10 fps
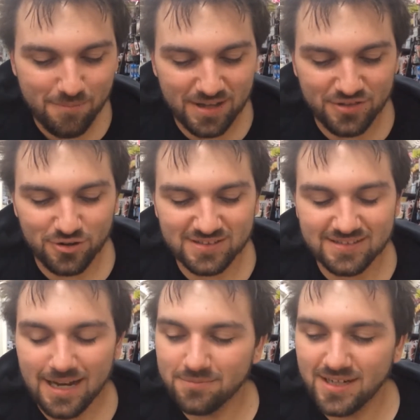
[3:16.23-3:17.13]
But there was
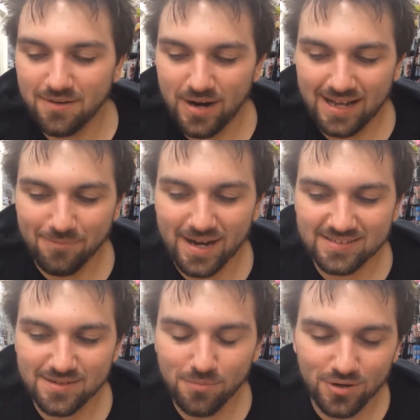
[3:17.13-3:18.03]
a time today where I had
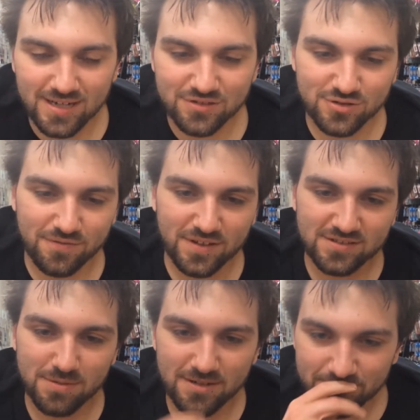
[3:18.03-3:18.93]
Magnus on board and I drew the
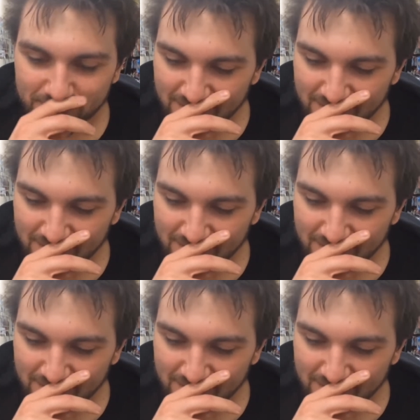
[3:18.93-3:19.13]
field spell.